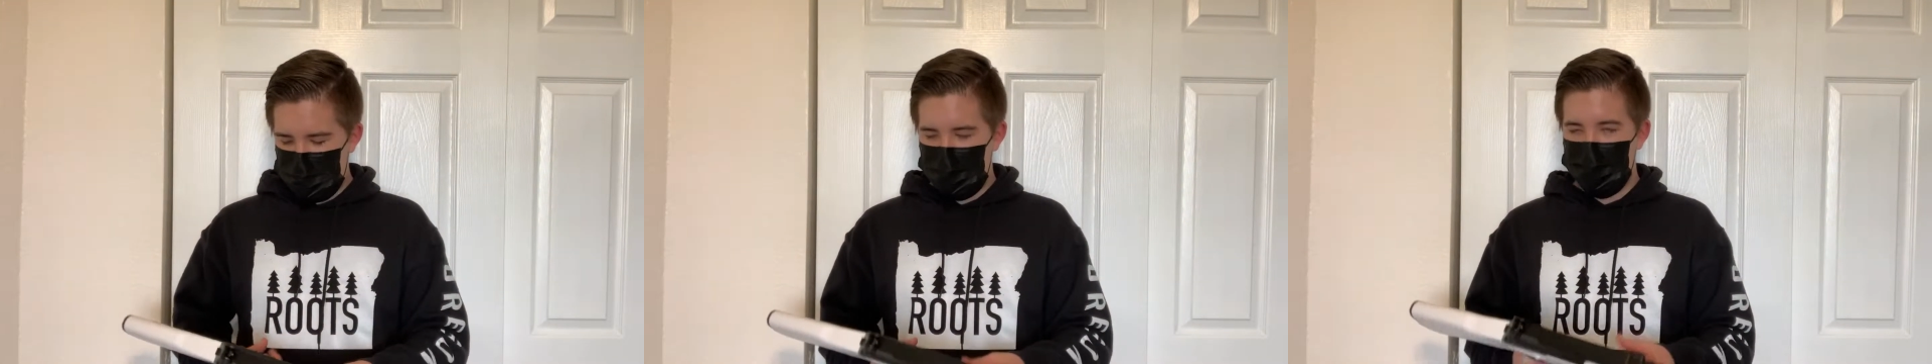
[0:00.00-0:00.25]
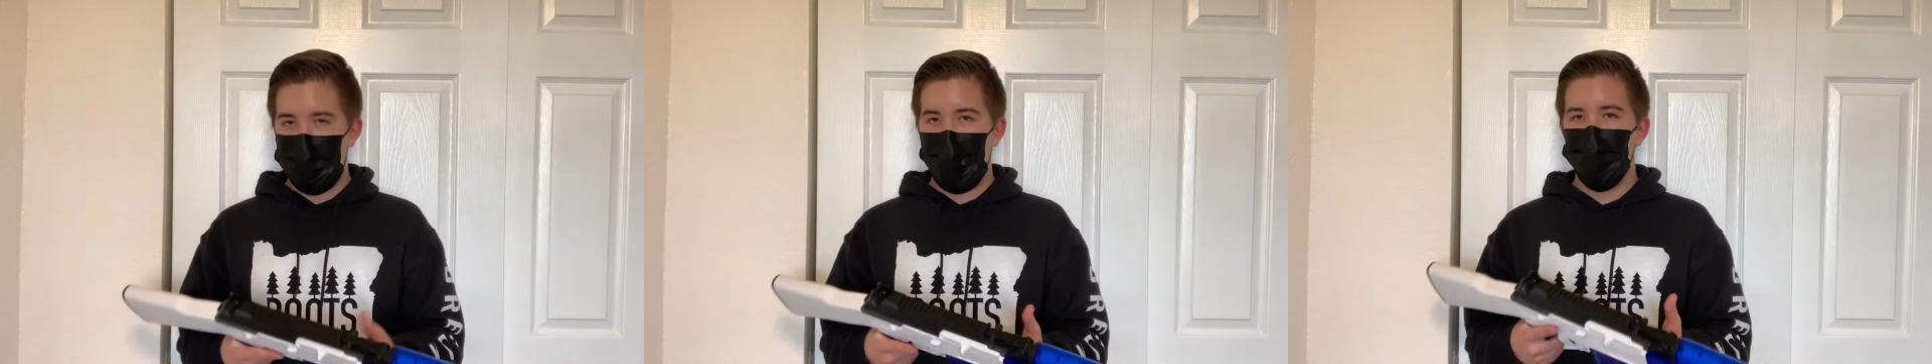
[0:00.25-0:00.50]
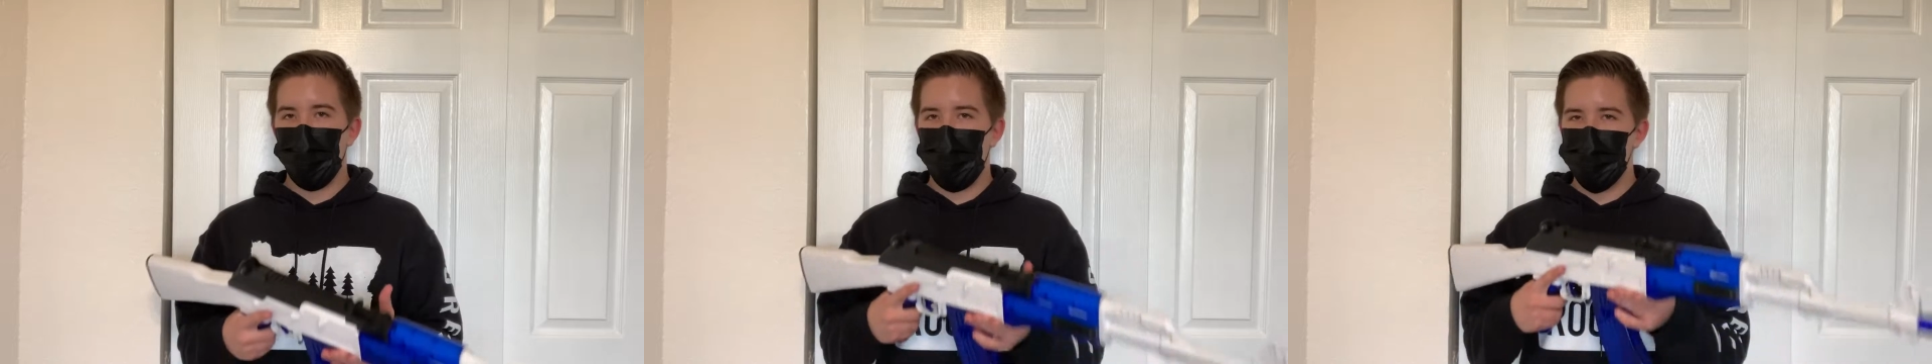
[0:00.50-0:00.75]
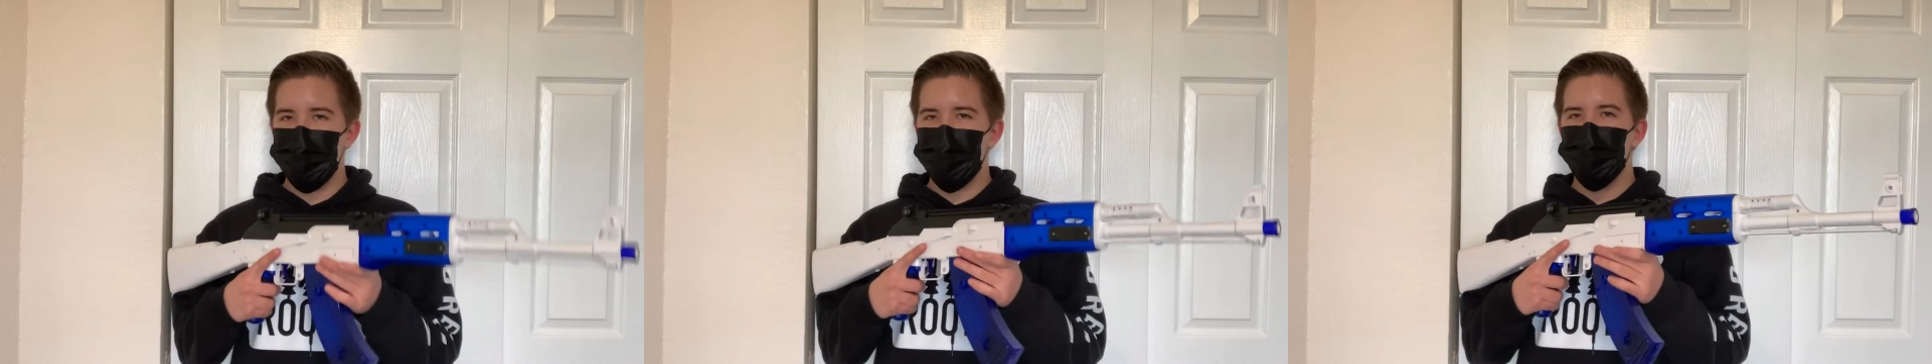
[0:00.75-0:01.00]
mine
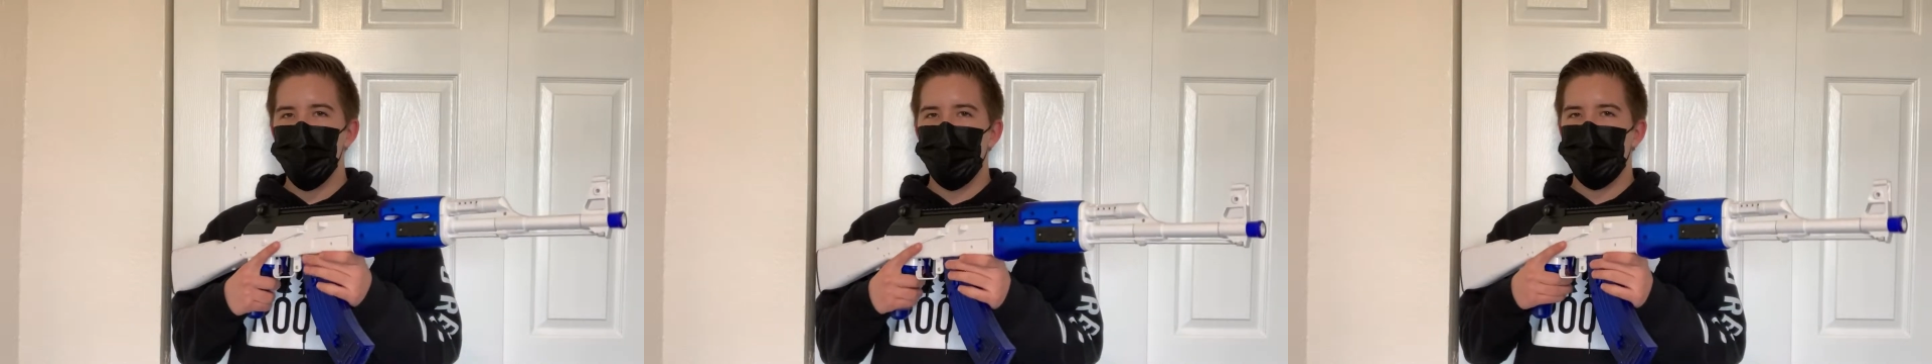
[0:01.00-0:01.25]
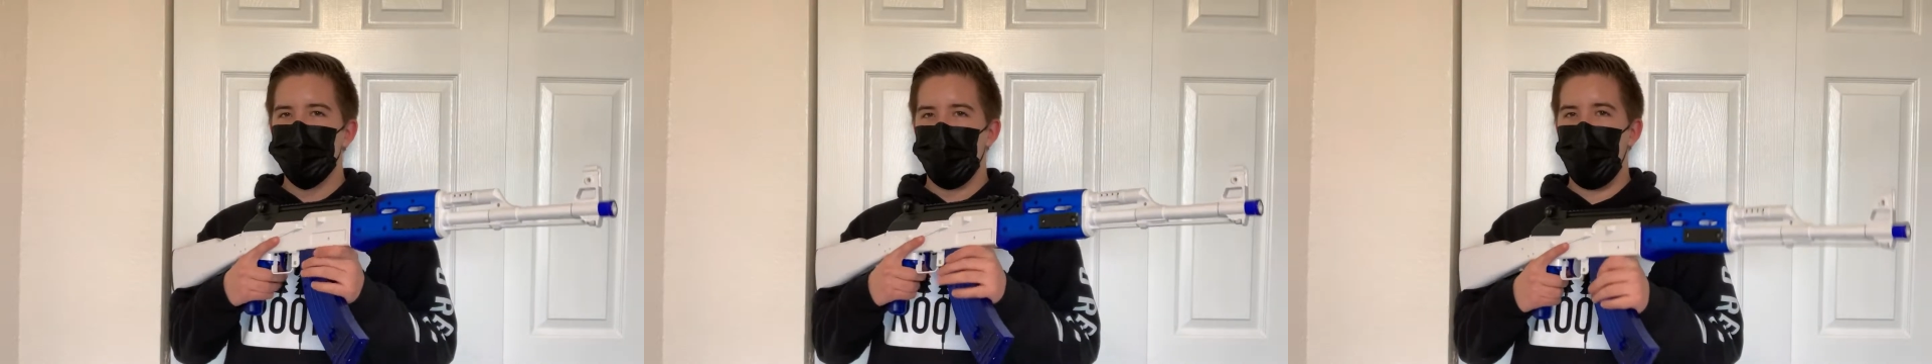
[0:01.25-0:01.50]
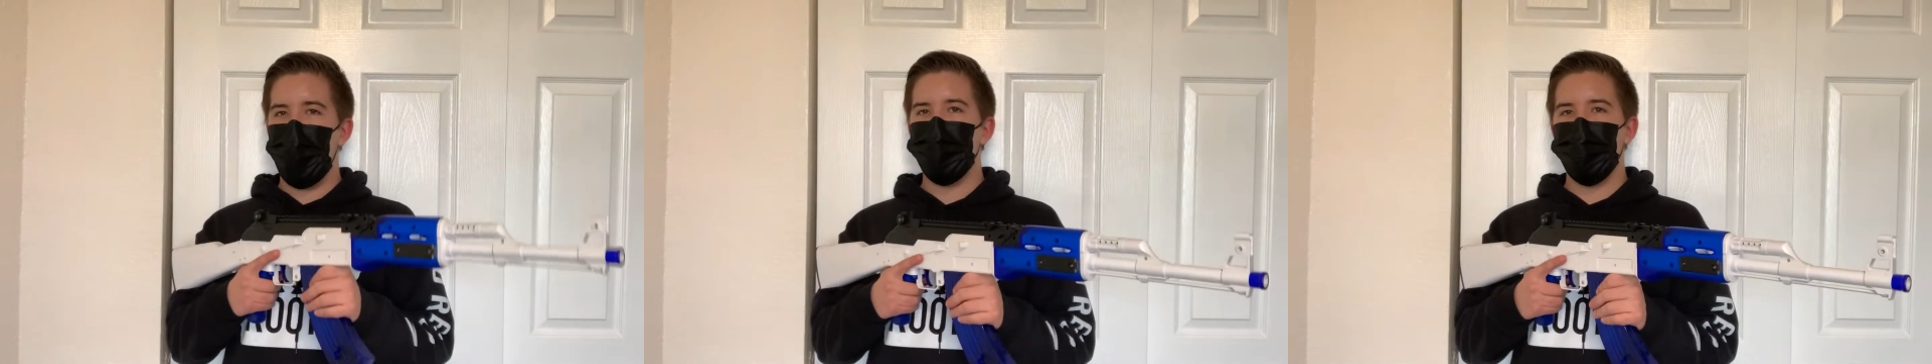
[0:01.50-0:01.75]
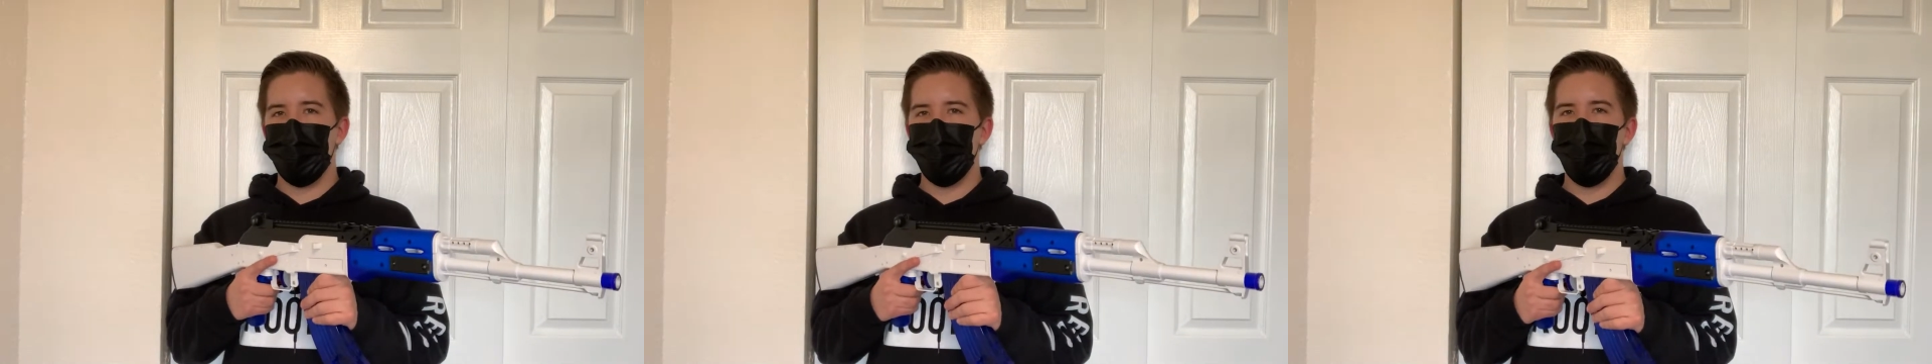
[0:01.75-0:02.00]
was shooting to the left a
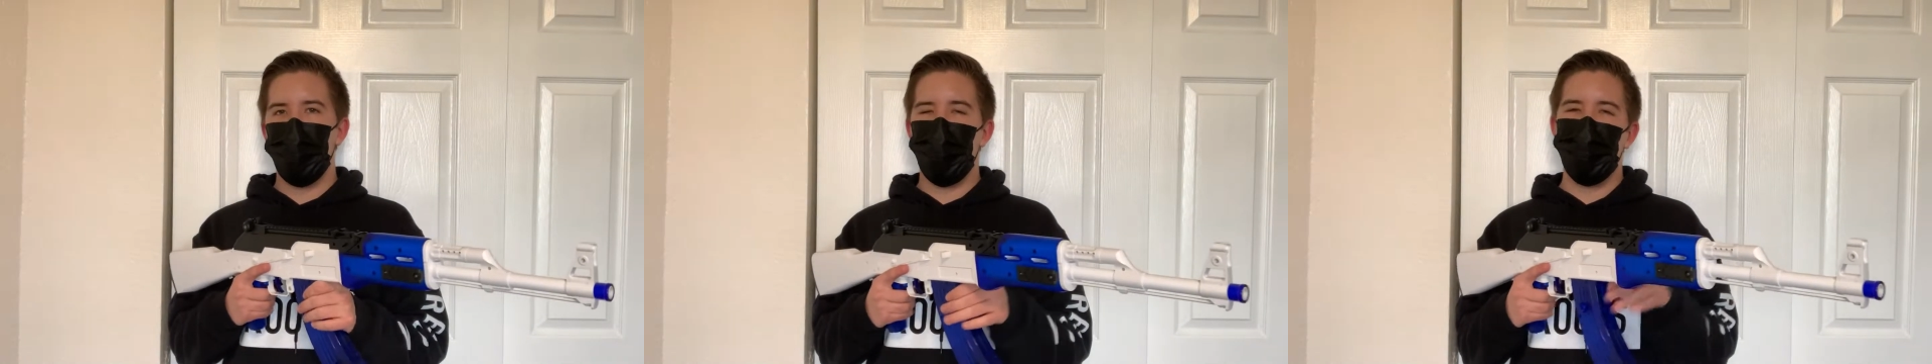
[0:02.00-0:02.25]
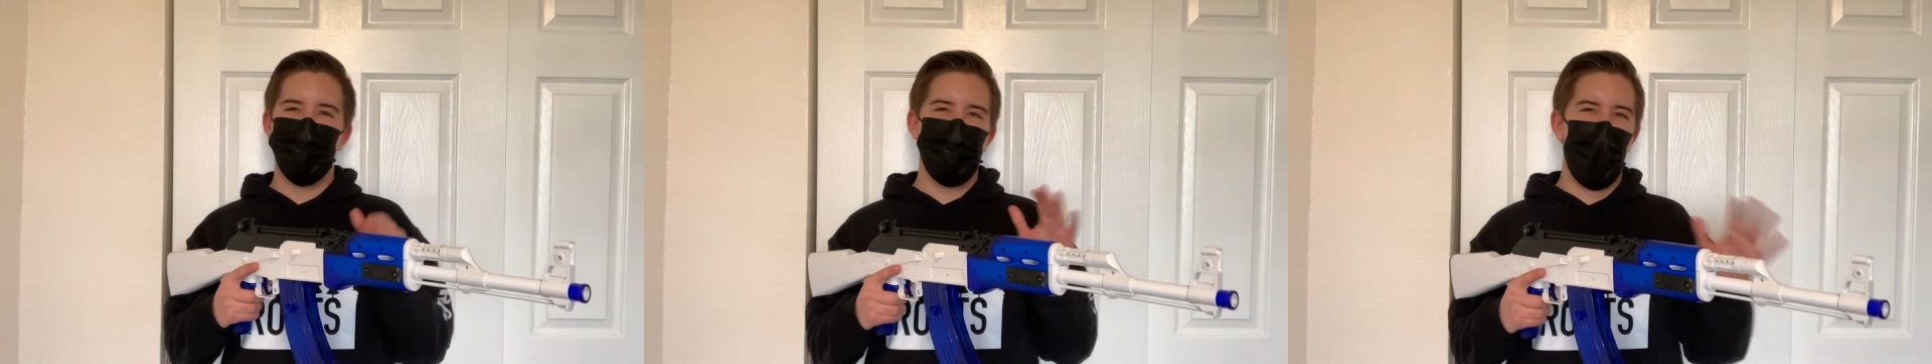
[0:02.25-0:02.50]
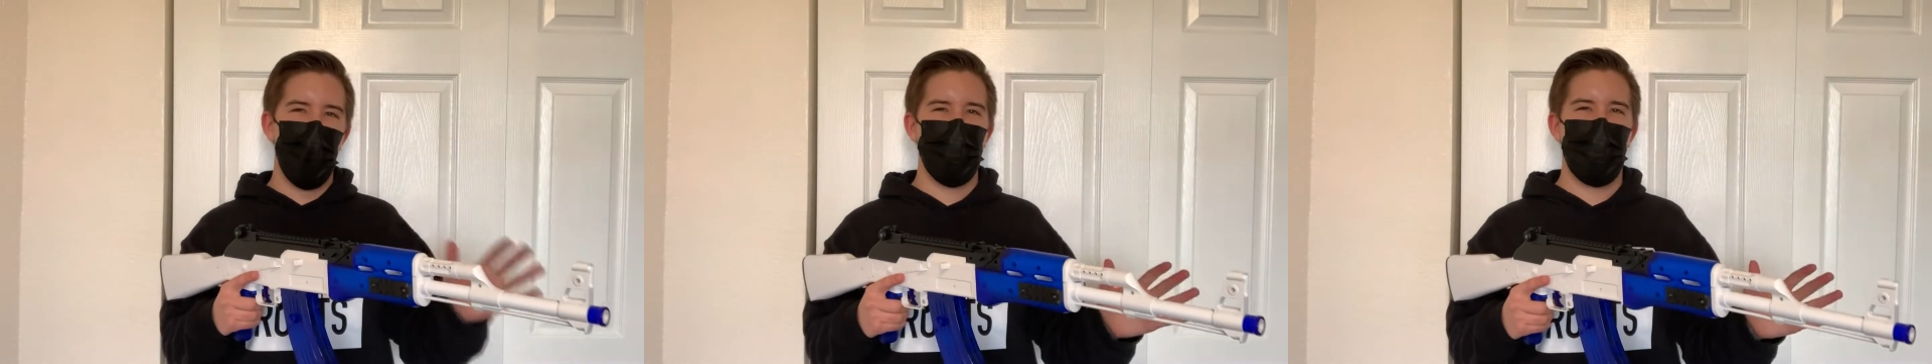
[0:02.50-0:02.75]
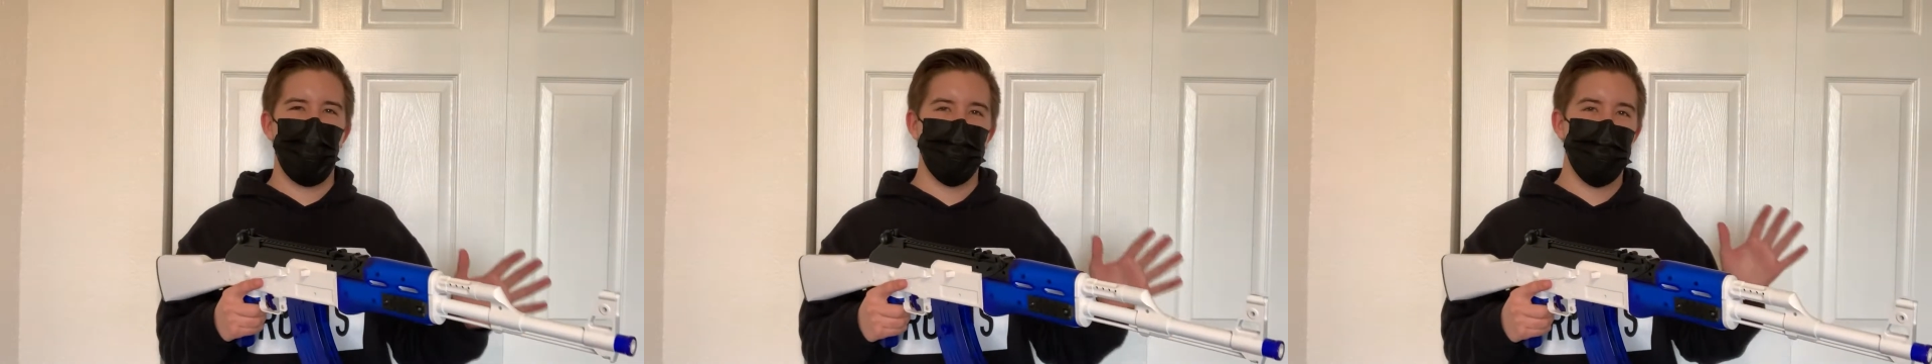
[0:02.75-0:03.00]
little bit when firing
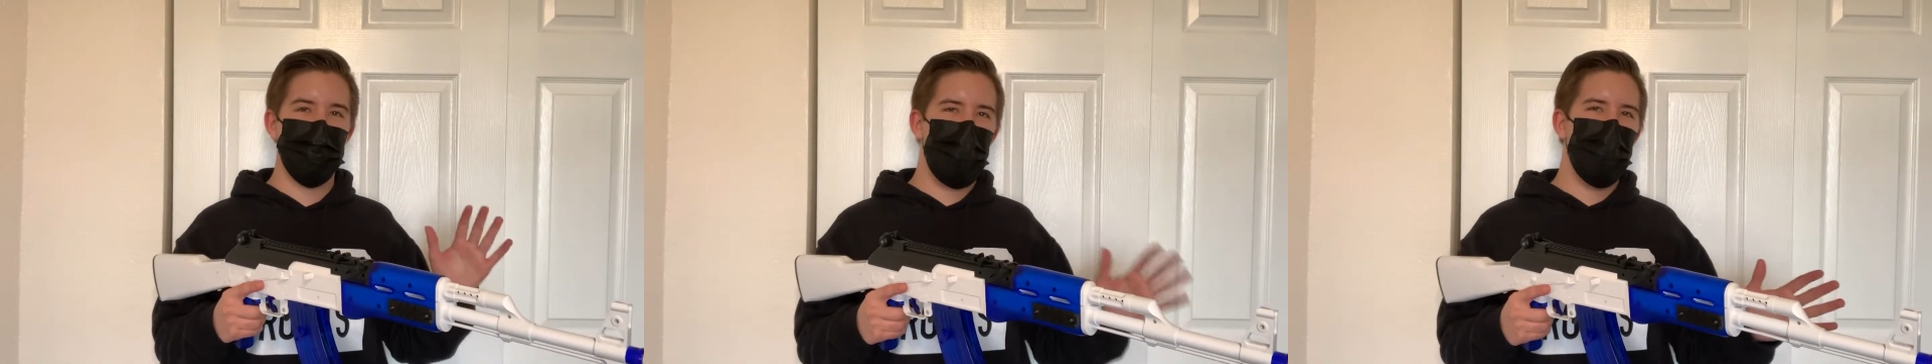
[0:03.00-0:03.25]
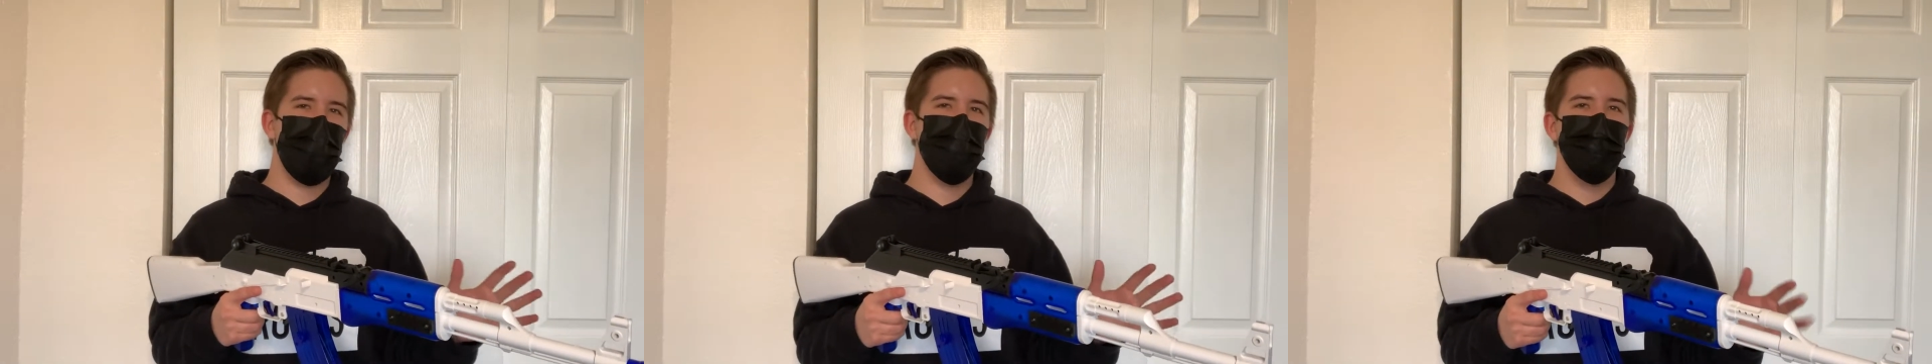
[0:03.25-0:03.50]
outside,